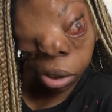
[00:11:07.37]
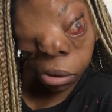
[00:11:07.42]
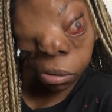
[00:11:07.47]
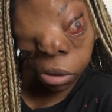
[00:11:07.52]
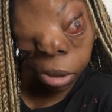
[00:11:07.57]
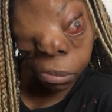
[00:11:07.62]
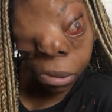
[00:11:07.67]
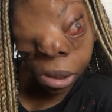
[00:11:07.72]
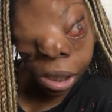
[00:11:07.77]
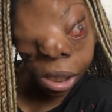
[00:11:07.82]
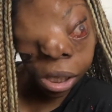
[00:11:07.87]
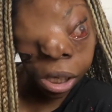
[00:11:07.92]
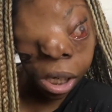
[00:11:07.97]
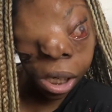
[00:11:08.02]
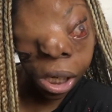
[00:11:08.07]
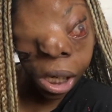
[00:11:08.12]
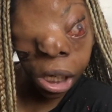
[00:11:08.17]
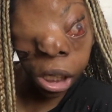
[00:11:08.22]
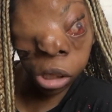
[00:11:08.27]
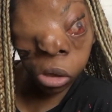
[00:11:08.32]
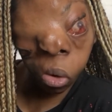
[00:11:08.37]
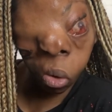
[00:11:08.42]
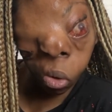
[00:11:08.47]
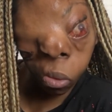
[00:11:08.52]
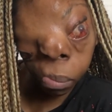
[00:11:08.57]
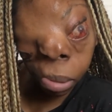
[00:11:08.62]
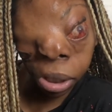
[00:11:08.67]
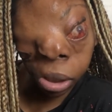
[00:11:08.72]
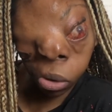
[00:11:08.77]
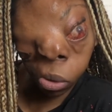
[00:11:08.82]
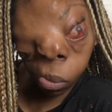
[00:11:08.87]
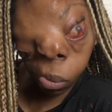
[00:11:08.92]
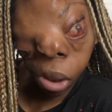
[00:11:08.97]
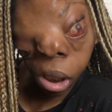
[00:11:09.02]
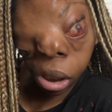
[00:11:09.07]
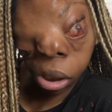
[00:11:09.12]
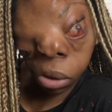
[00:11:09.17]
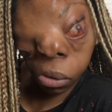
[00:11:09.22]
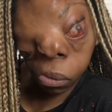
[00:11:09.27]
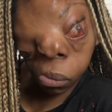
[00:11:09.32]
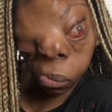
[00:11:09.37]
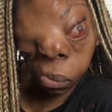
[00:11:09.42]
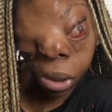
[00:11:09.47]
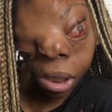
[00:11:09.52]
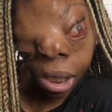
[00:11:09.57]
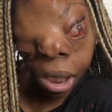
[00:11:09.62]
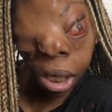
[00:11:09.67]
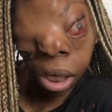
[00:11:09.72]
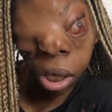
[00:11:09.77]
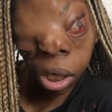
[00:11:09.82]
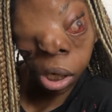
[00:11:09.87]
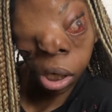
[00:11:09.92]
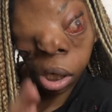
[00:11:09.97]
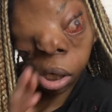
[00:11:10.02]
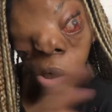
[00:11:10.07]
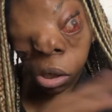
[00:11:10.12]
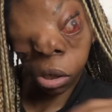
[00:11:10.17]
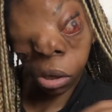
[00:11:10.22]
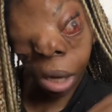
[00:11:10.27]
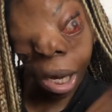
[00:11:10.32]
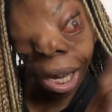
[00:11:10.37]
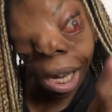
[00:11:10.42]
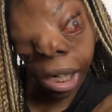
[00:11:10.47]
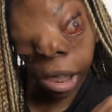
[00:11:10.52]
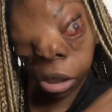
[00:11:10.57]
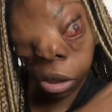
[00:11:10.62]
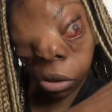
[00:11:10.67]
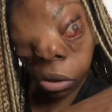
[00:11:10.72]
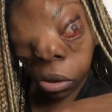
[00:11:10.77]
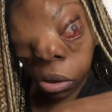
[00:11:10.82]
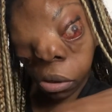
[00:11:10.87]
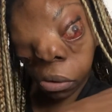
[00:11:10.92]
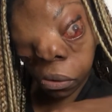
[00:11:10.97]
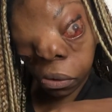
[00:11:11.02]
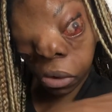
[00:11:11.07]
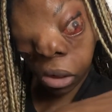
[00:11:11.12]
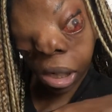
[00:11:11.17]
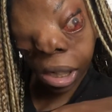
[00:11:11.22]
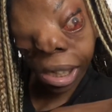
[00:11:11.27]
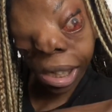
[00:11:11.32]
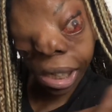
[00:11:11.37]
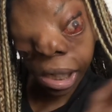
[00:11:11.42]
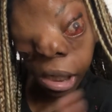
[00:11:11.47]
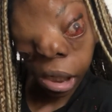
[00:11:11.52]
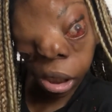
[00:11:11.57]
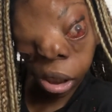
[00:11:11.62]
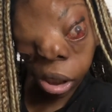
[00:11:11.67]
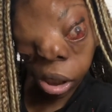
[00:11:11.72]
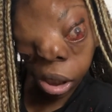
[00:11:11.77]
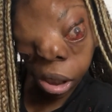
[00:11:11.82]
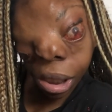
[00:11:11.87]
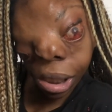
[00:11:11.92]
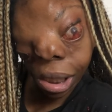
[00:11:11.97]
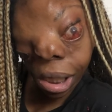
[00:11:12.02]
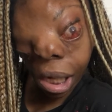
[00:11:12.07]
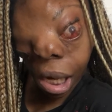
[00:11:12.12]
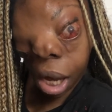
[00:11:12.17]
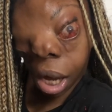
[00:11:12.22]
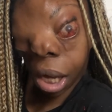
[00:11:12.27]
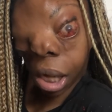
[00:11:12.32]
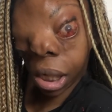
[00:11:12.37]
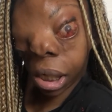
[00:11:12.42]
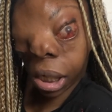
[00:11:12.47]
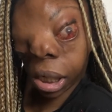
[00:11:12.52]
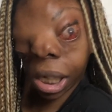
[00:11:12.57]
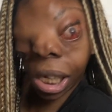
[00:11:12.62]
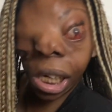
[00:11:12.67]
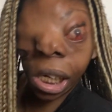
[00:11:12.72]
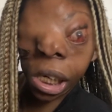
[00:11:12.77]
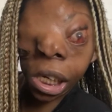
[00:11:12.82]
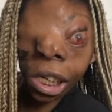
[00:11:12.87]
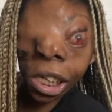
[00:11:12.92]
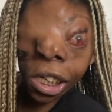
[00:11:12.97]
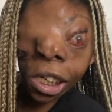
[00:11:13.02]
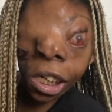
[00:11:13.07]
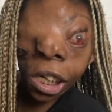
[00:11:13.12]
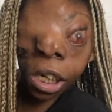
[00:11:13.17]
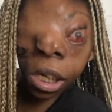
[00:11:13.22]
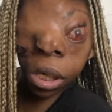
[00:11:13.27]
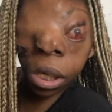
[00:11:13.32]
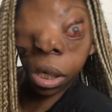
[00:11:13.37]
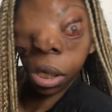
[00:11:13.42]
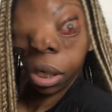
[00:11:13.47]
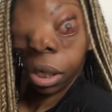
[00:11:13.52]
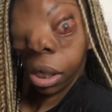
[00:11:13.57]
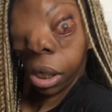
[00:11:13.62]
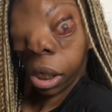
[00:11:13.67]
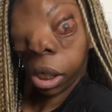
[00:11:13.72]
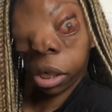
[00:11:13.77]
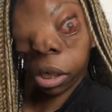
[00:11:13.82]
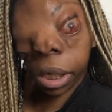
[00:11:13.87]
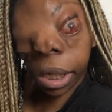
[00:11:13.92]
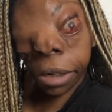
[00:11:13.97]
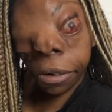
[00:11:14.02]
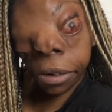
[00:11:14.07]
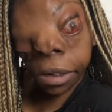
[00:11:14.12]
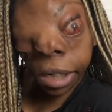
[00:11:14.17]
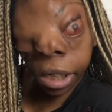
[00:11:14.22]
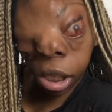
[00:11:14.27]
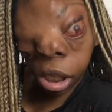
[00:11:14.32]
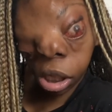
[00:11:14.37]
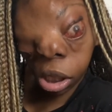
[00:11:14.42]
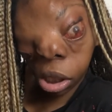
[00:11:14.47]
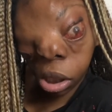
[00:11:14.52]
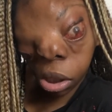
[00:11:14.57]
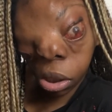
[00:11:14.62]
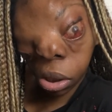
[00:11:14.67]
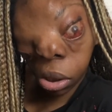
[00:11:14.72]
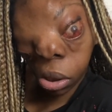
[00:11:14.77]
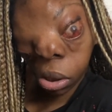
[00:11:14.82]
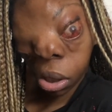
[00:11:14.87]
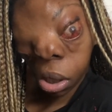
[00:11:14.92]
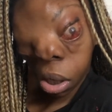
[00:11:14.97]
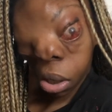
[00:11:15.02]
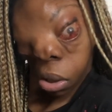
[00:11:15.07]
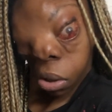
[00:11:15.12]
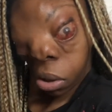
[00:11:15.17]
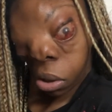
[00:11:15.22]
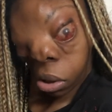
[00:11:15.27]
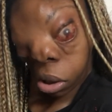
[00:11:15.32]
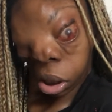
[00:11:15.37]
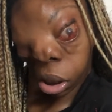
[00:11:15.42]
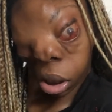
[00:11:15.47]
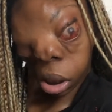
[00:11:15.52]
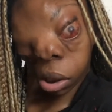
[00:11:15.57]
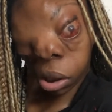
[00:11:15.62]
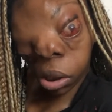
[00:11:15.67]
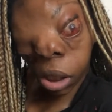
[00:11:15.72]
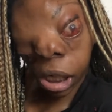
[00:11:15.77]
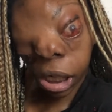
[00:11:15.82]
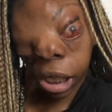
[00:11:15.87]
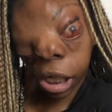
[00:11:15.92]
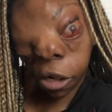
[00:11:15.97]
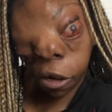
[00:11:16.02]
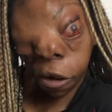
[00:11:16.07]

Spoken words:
Let me just say, I go by the window where the light is reflecting. Yeah, and then I check if everything's good.